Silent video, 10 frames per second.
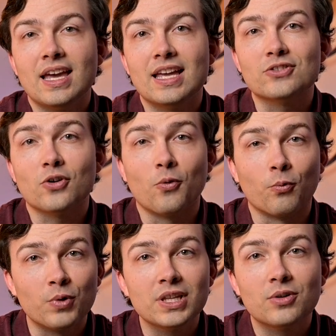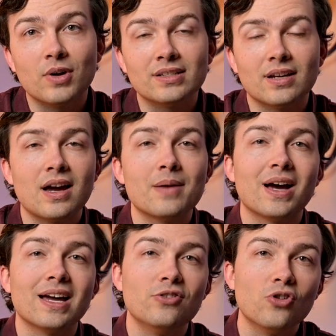It's a really great time.
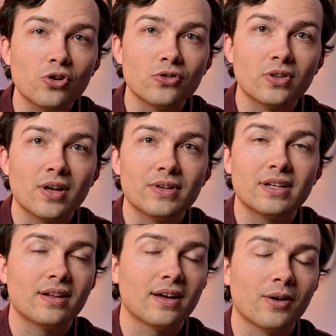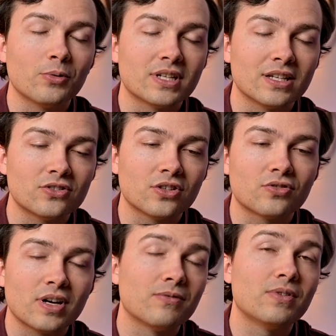I know you'll love it. I always get such
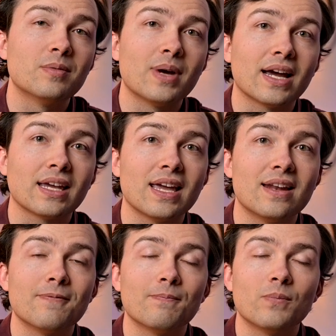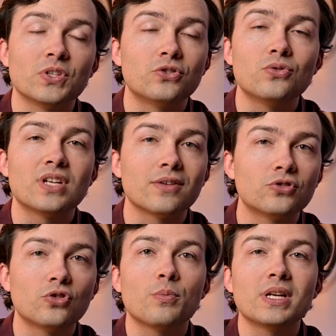great feedback, and students have
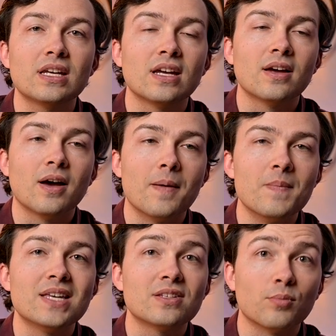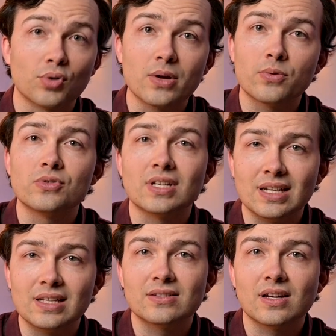so many amazing breakthroughs and
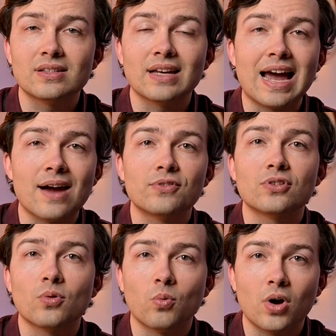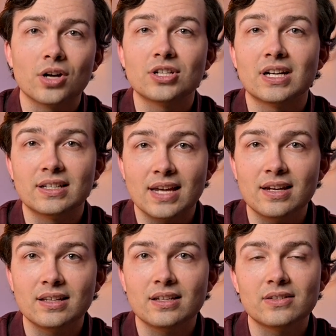insights after watching and
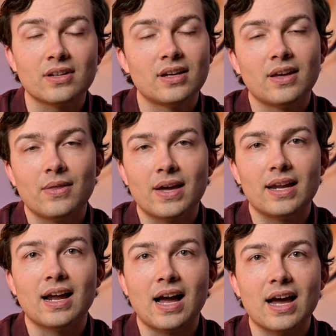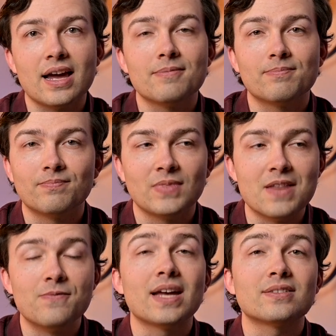attending these that I
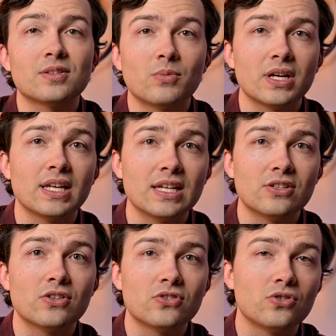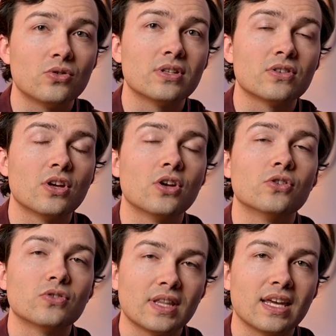invest the money into the students
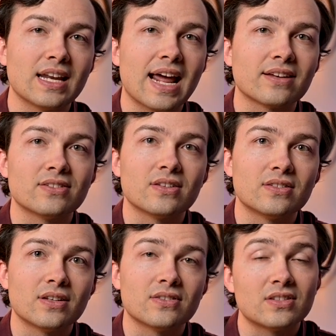so that they can access this.